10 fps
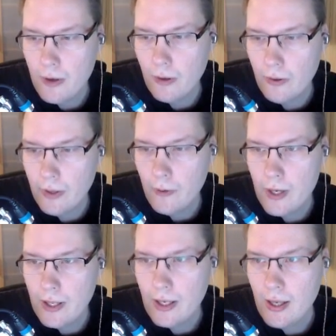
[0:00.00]
on the
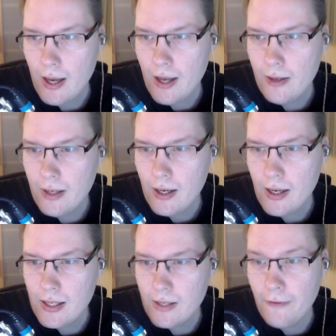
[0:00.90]
wiki, and
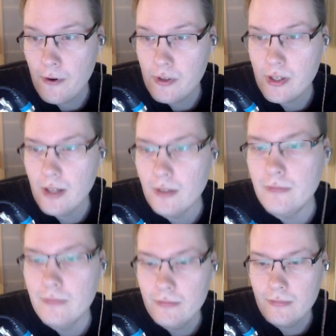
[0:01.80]
it's the first skill.
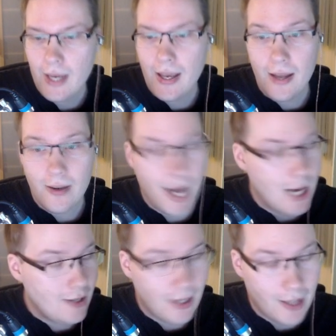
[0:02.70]
Again,
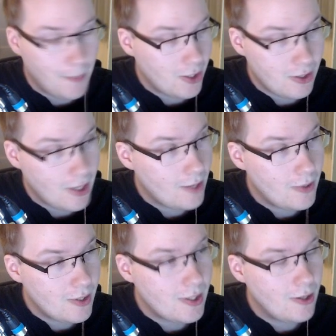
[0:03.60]
I like much like
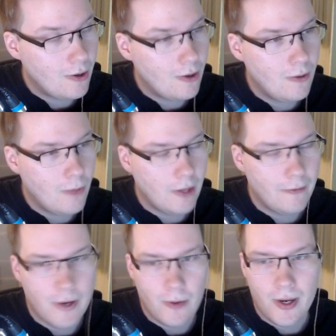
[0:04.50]
with the
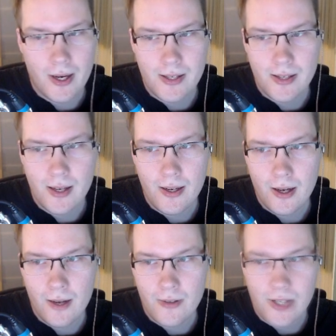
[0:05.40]
welfare one, I said
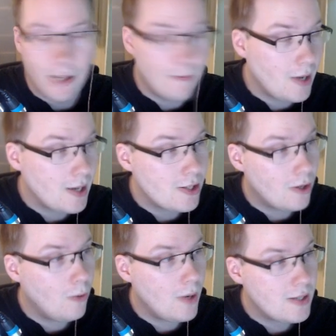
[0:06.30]
self-mod is
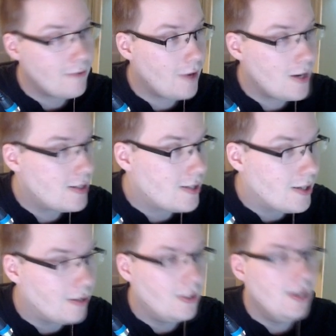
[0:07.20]
always a fine
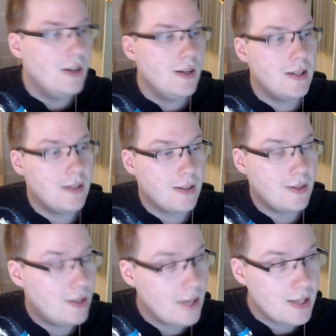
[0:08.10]
skill. It's
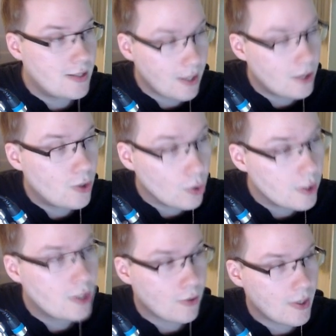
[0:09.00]
a
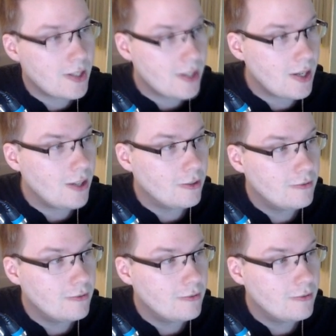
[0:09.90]
good crit skill,